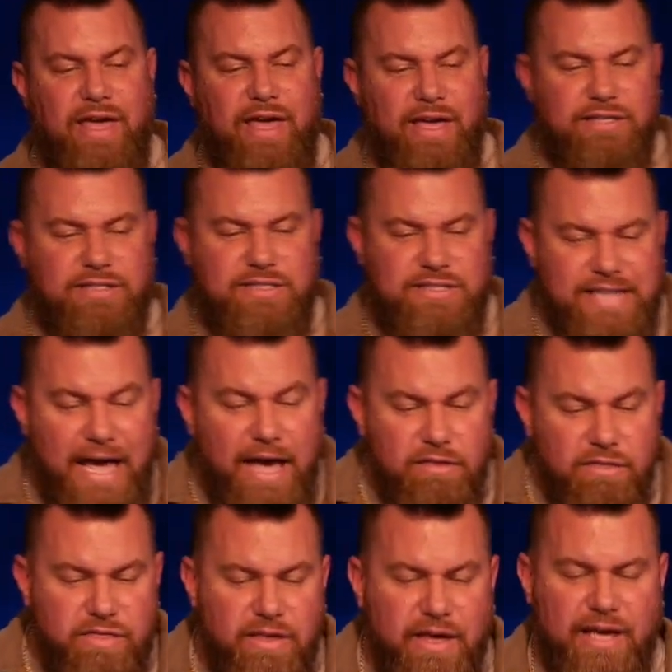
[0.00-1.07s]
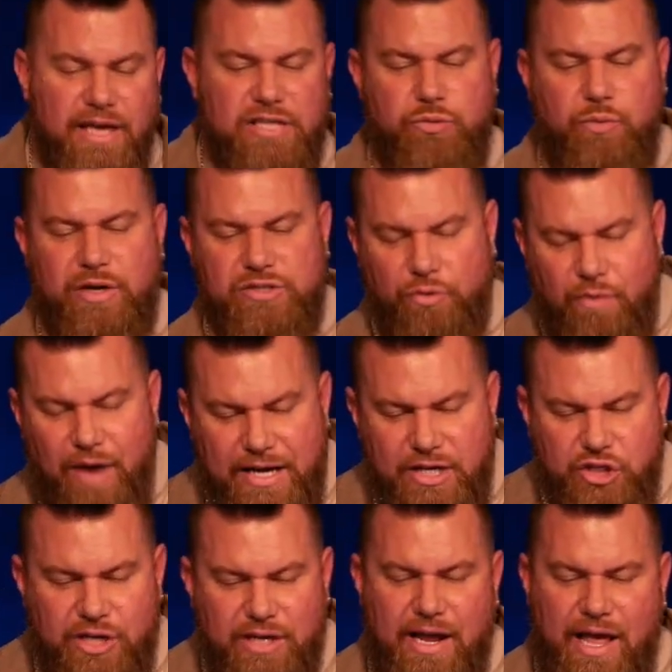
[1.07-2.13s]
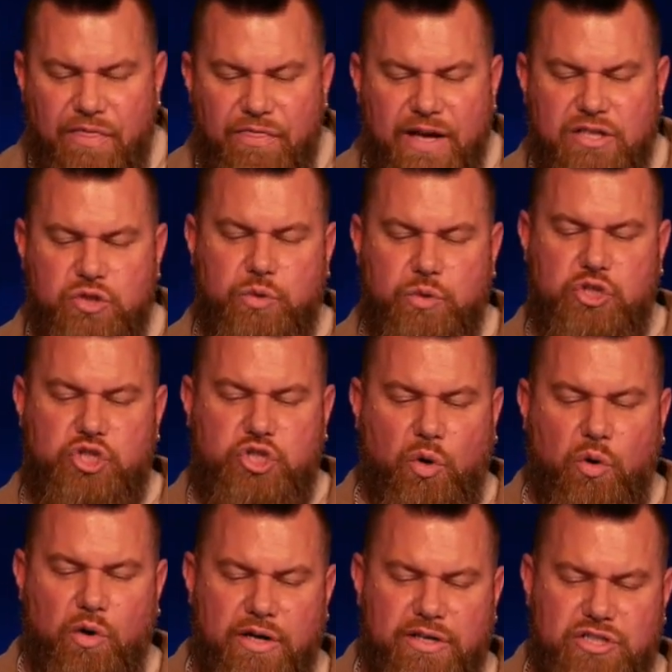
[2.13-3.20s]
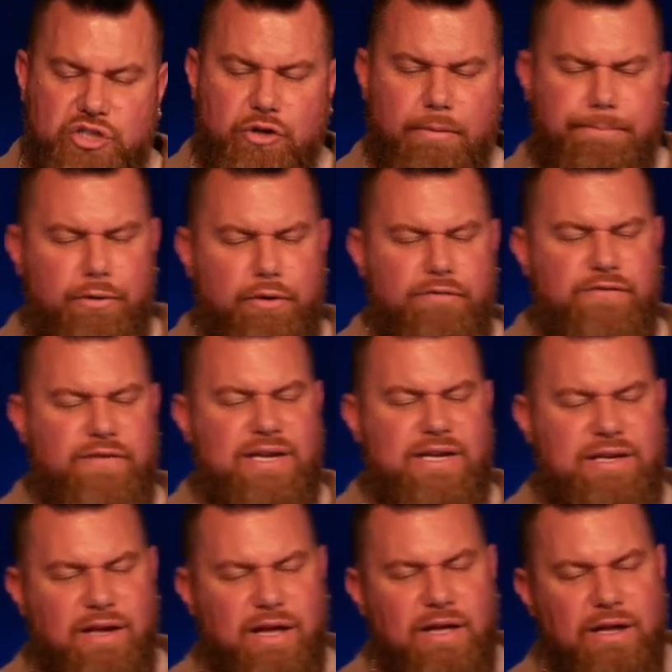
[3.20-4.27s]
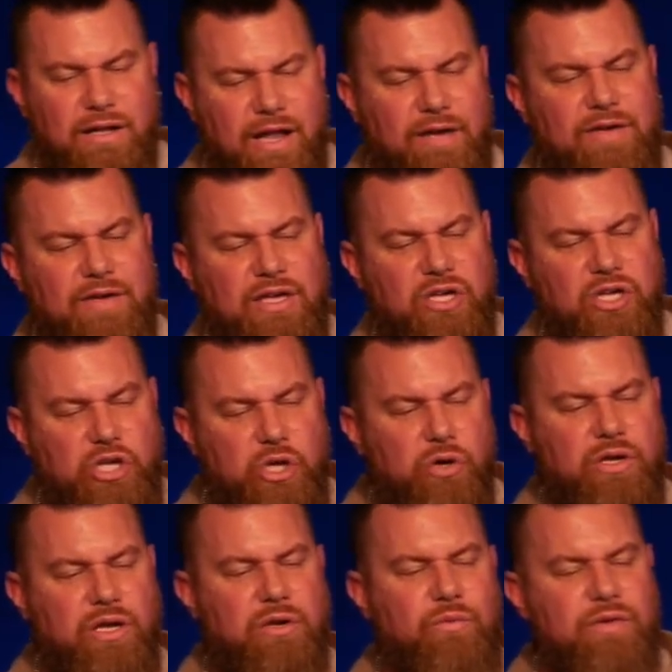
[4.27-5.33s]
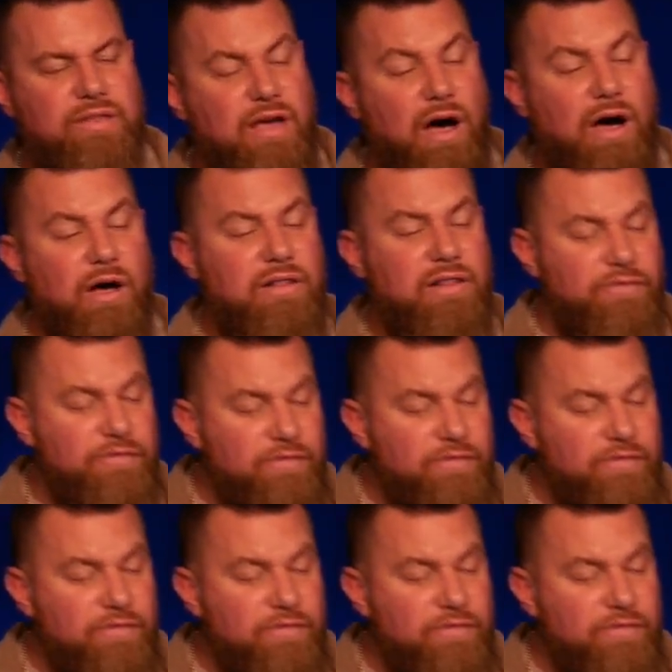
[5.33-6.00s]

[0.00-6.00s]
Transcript: his death, his resurrection, and thus restore us to a perfect, loving union with God the